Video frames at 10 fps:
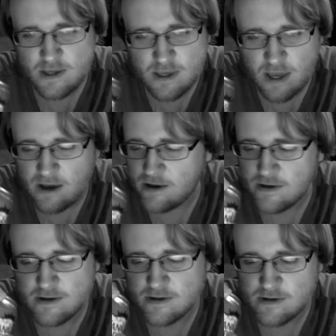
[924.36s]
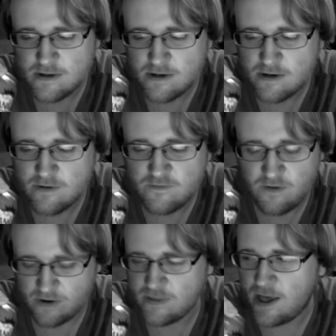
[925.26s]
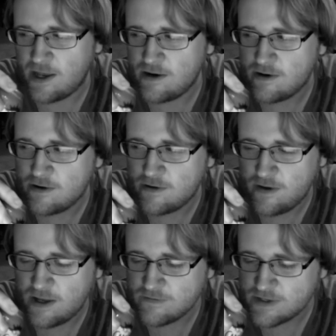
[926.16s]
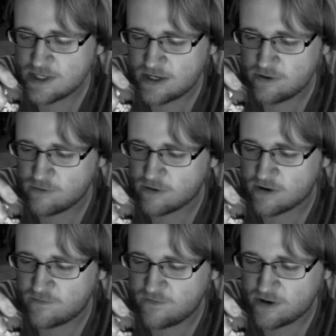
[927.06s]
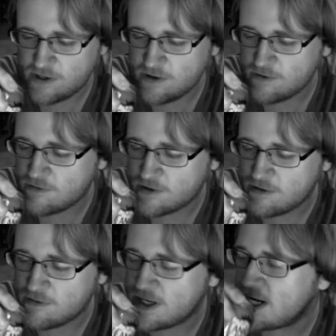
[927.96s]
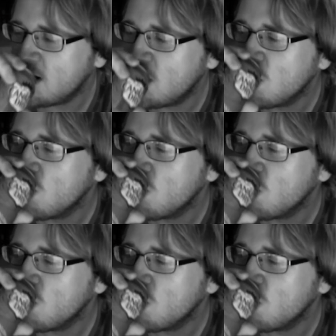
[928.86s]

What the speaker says: Yeah. Fuck that. You can't even say door. Fuck you. Go away.